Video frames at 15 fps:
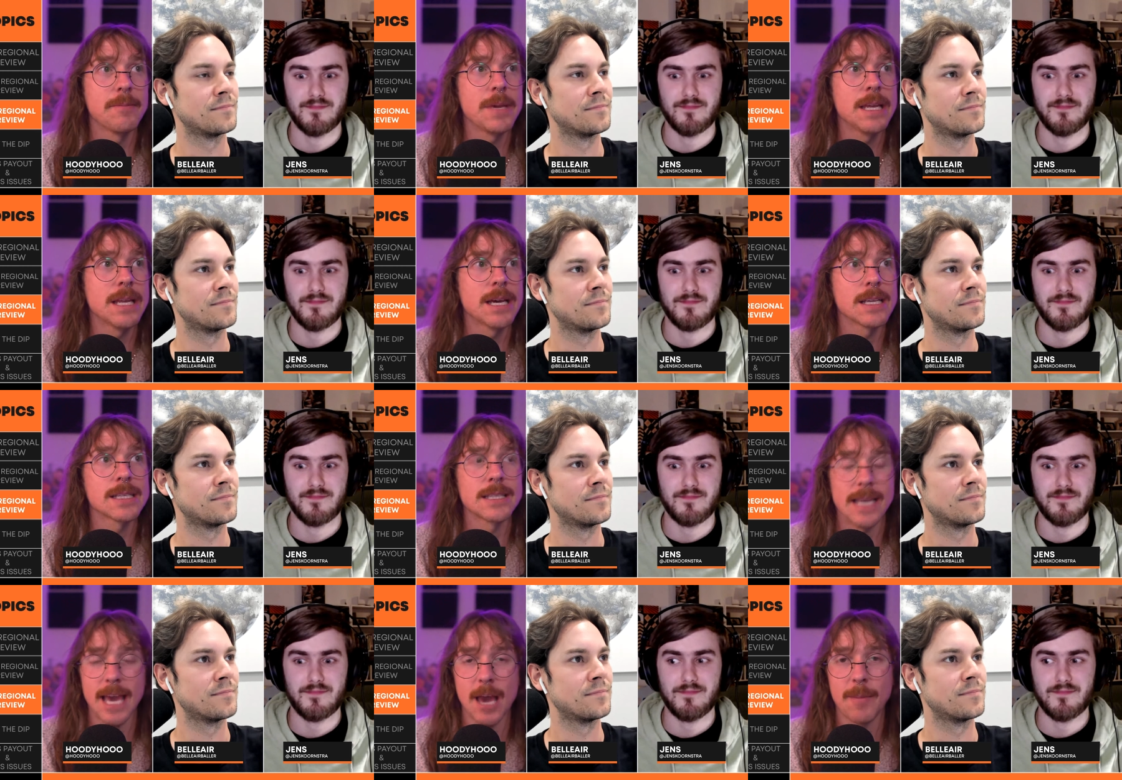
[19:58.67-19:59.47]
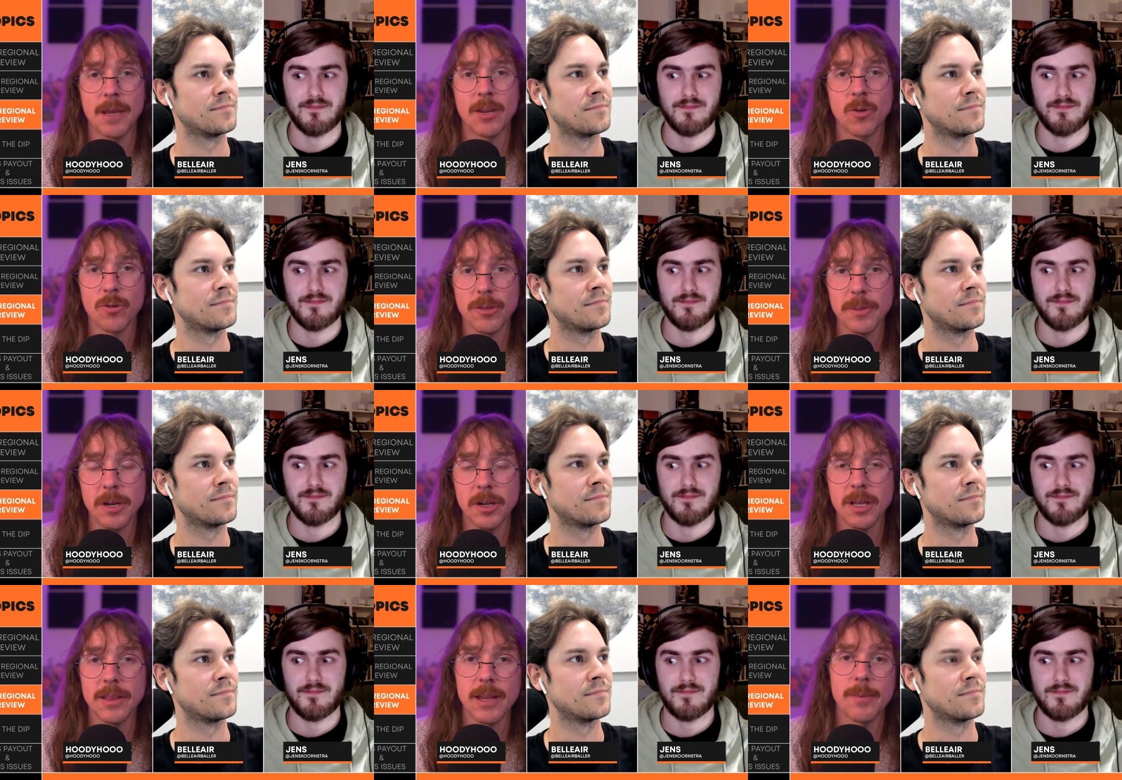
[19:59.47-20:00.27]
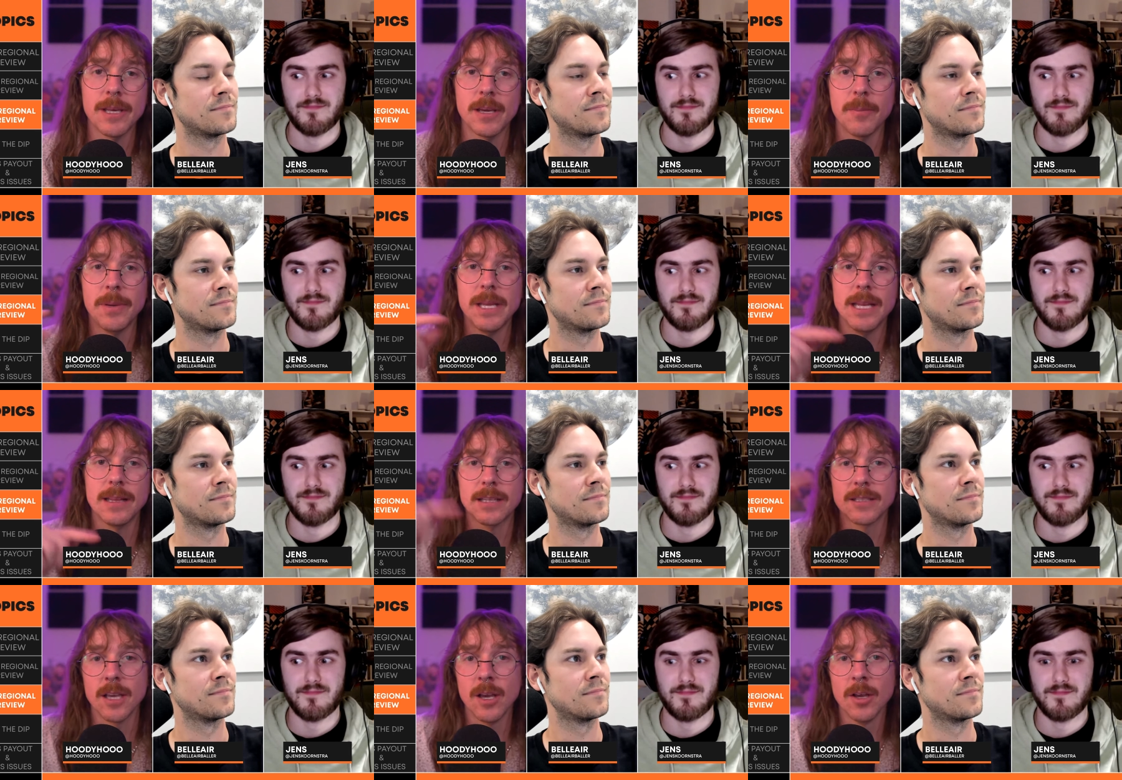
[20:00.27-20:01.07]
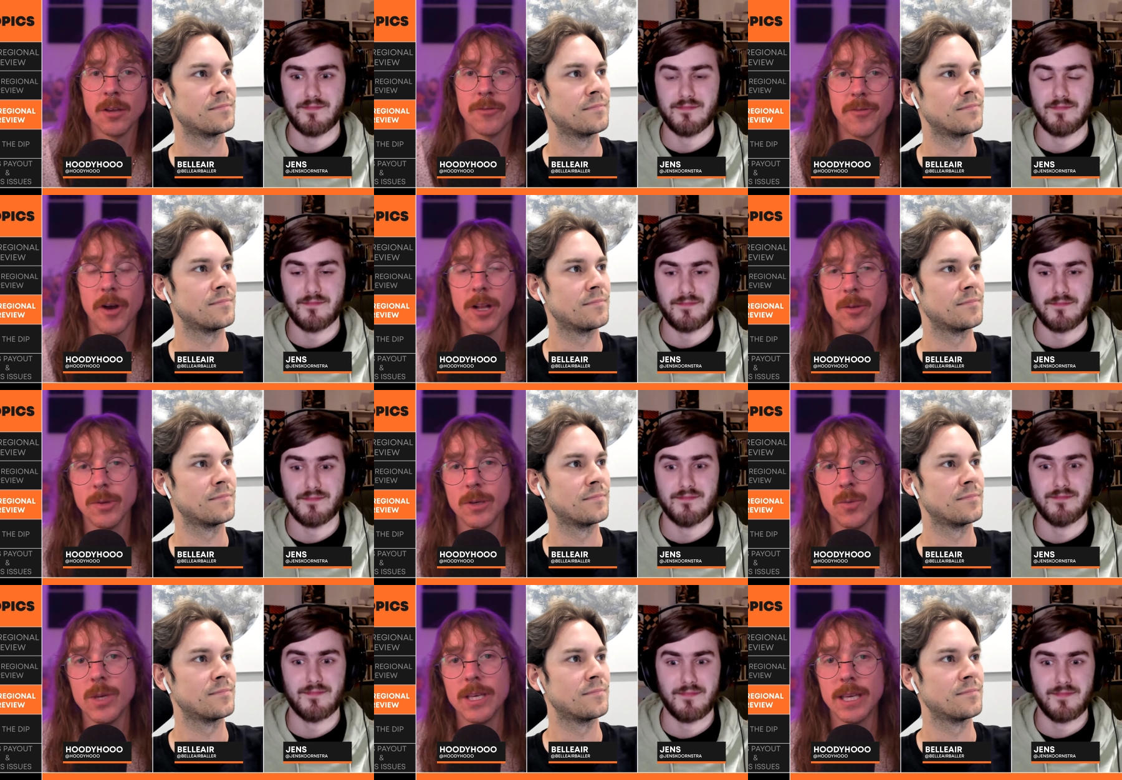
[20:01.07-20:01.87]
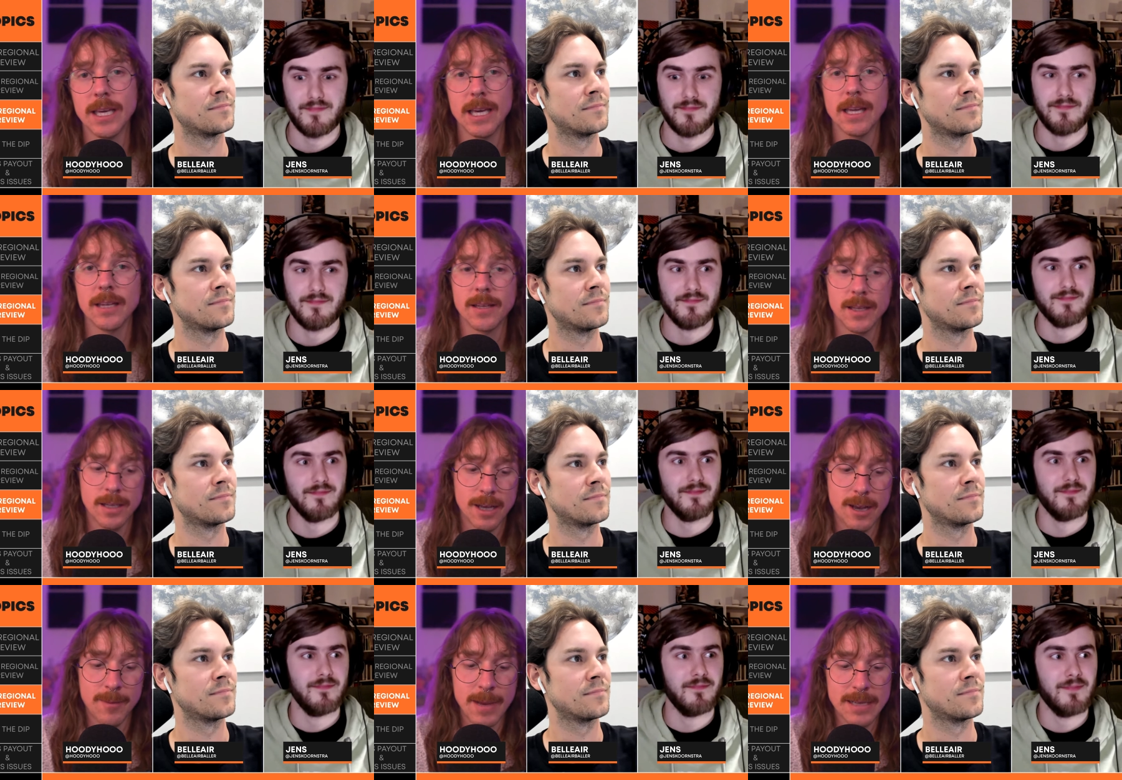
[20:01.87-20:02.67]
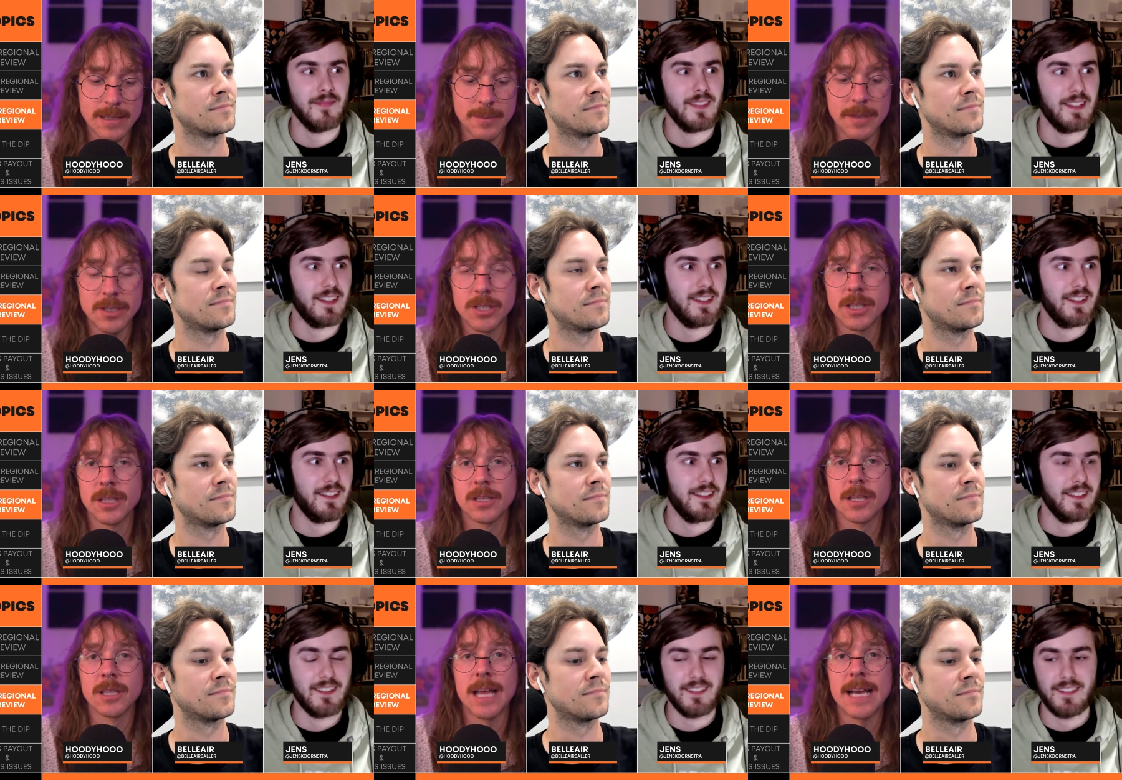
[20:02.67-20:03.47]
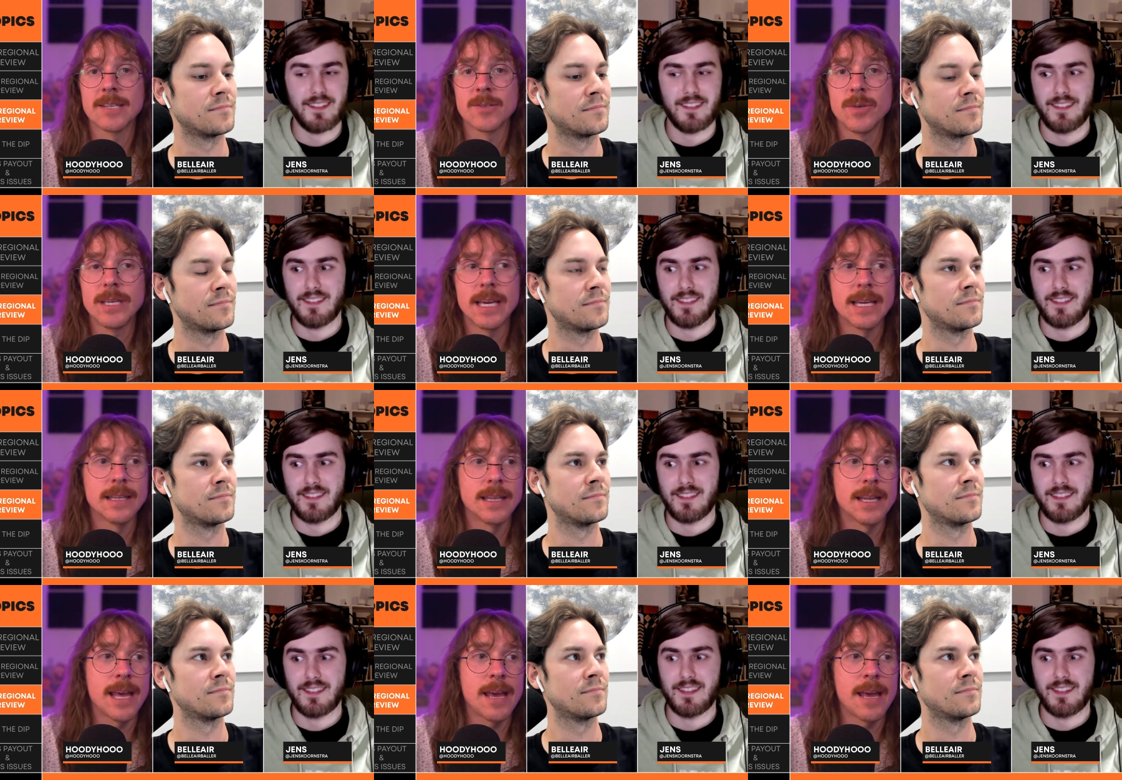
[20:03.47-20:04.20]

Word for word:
Speaker 1: MENA, SAM, and North America that'll be competing this following weekend. Um, as I mentioned, the, the last weekend in